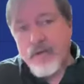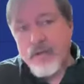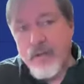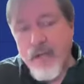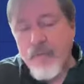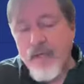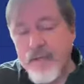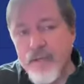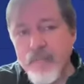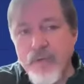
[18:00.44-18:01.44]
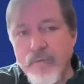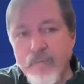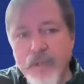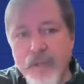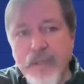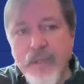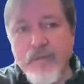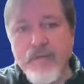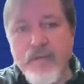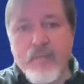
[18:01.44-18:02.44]
talked a lot about is observability.
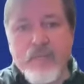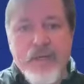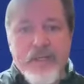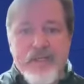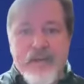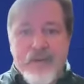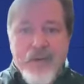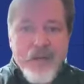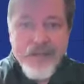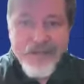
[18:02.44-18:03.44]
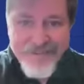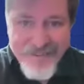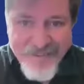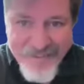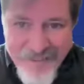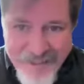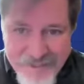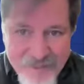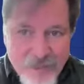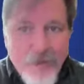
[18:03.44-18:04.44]
If anybody has ever had
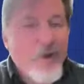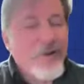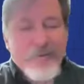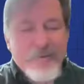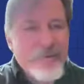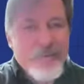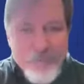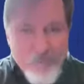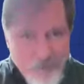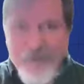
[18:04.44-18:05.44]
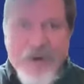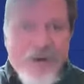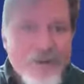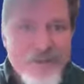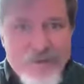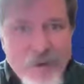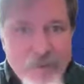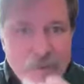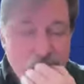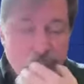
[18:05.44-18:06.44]
to slog through build logs to
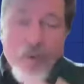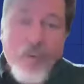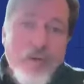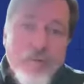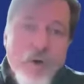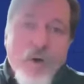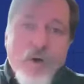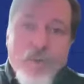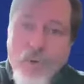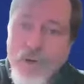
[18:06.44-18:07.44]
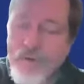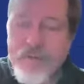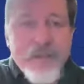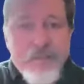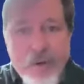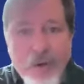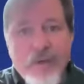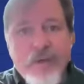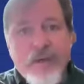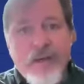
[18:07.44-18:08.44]
troubleshoot what went wrong or where things
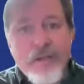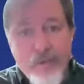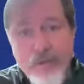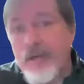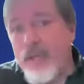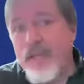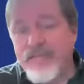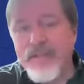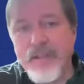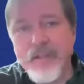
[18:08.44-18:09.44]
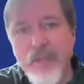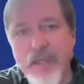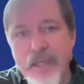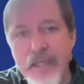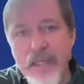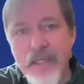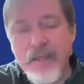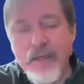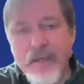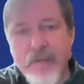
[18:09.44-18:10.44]
broke, you know how painful it can be.
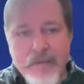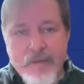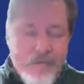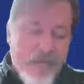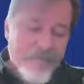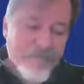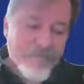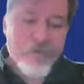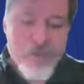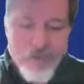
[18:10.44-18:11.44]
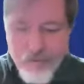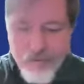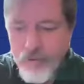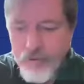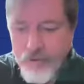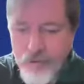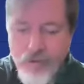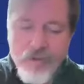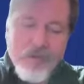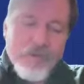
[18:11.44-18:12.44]
And rather than having folks on
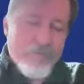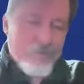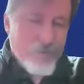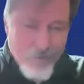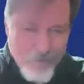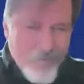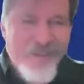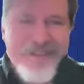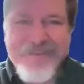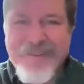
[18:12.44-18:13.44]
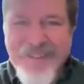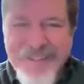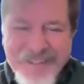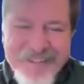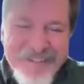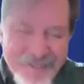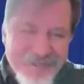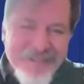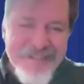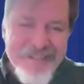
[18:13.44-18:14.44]
call who shouldn't be, or
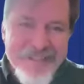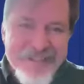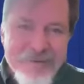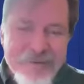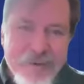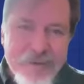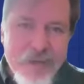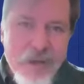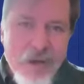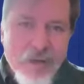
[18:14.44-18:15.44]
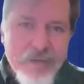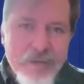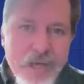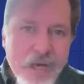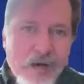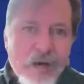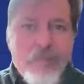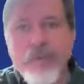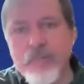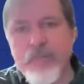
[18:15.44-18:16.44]
again, digging through those logs, our
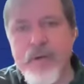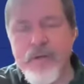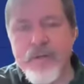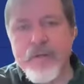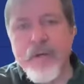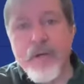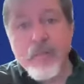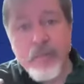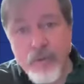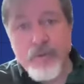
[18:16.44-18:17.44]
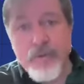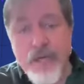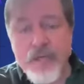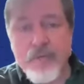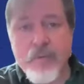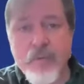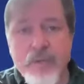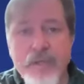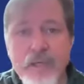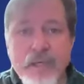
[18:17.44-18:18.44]
build monitor and our build
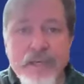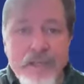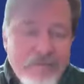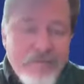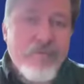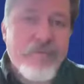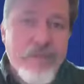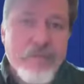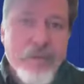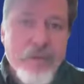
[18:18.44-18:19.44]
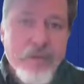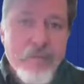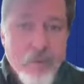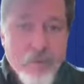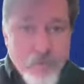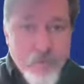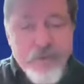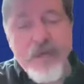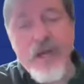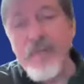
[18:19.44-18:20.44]
dashboards give you visibility, both real
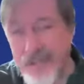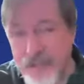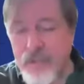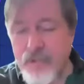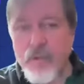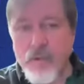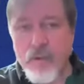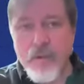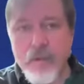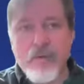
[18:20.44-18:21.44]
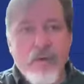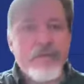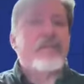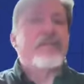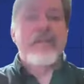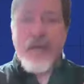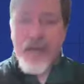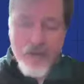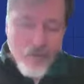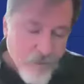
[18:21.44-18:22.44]
time and historically, across the
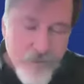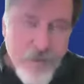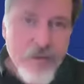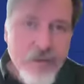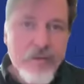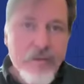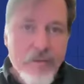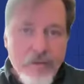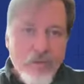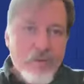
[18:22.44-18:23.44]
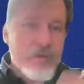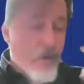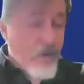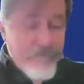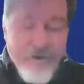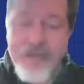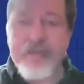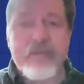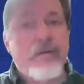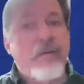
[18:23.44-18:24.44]
entire organization so that you can debug
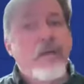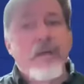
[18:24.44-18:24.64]
faster.